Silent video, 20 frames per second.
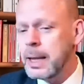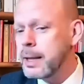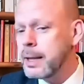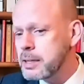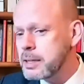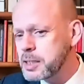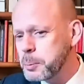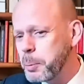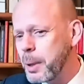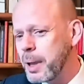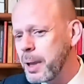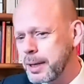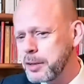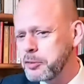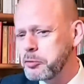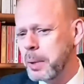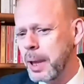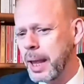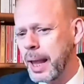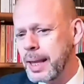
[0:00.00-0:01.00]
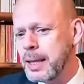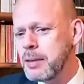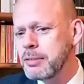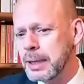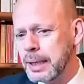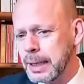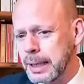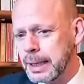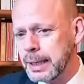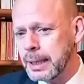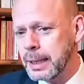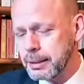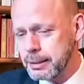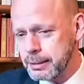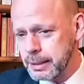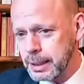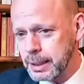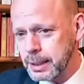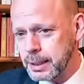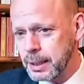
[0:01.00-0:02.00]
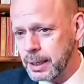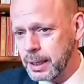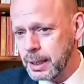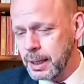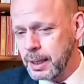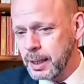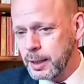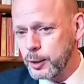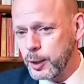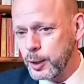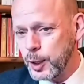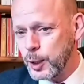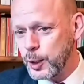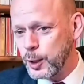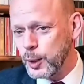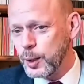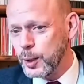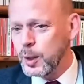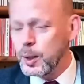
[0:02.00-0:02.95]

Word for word: There's a pattern of behavior here, I think, that